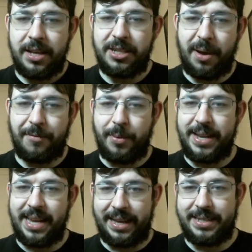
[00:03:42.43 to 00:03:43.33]
So we have
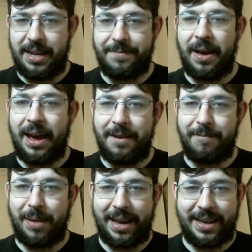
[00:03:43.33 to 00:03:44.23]
queen takes
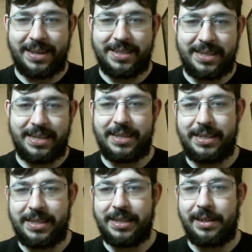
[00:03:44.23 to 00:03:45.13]
d5, black gets
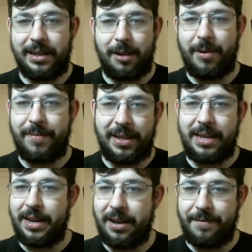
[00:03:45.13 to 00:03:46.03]
his little bit of a
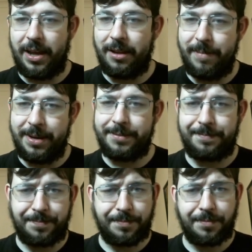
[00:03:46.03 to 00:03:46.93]
lead in
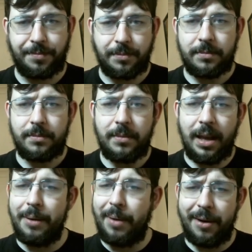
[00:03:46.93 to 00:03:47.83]
development.
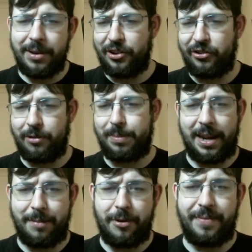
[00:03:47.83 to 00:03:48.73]
And anyway, I really should
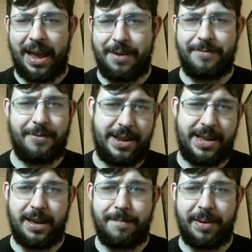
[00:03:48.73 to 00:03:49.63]
play the move a3
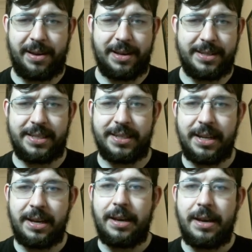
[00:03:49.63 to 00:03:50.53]
here,
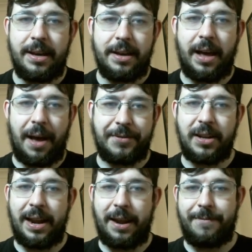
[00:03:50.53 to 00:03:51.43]
because after
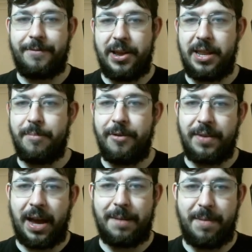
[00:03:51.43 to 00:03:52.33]
knight f3, the
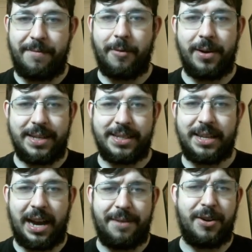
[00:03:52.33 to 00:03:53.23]
move knight b4 is
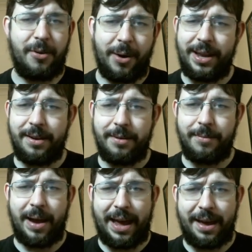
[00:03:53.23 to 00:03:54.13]
kind of annoying,
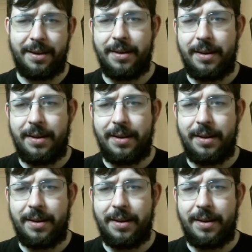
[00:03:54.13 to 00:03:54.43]
where